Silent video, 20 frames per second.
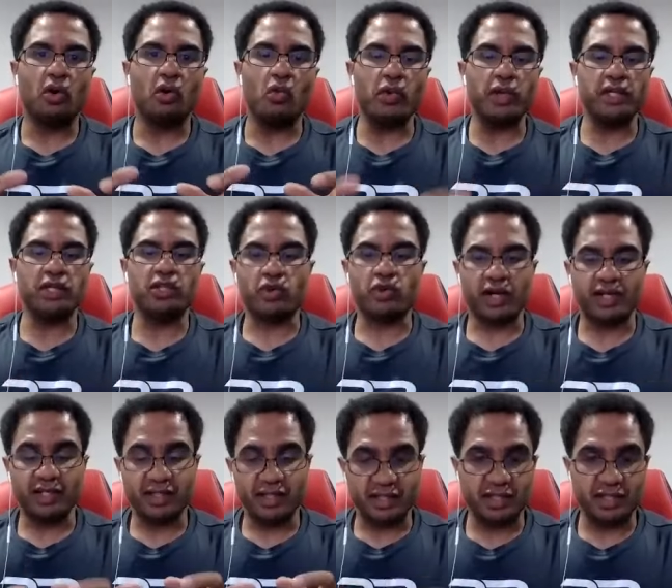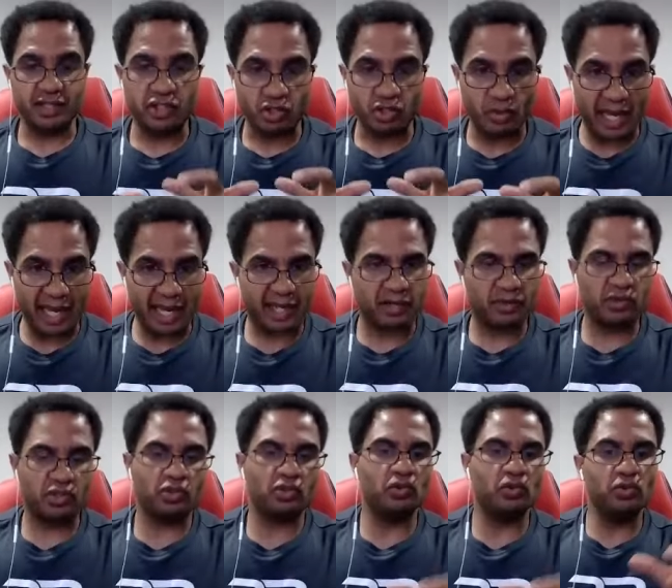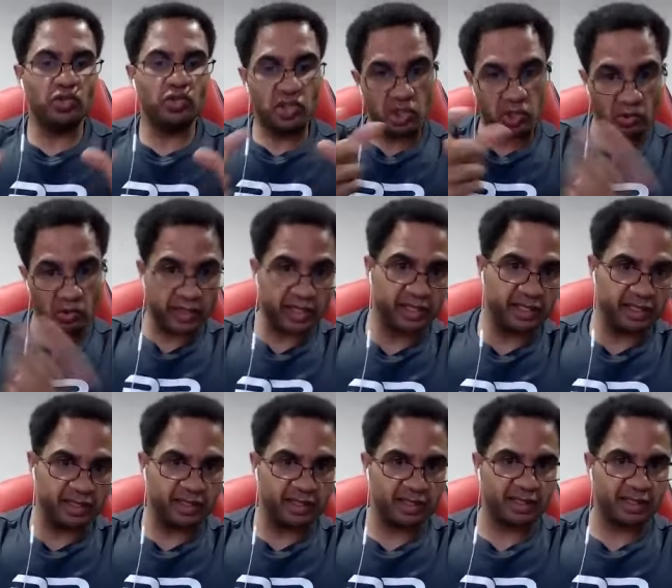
We try to teach you how to trade.